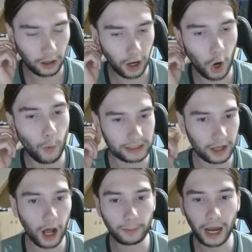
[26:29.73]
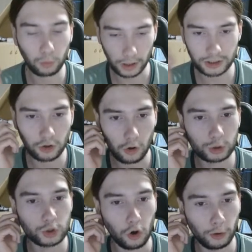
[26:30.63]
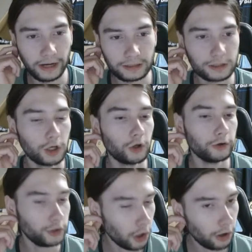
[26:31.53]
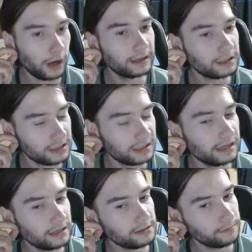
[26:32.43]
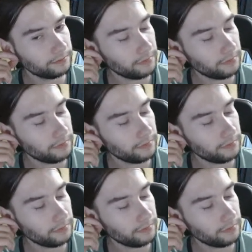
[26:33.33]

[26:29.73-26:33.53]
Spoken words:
with all my watch-longs on it during the season.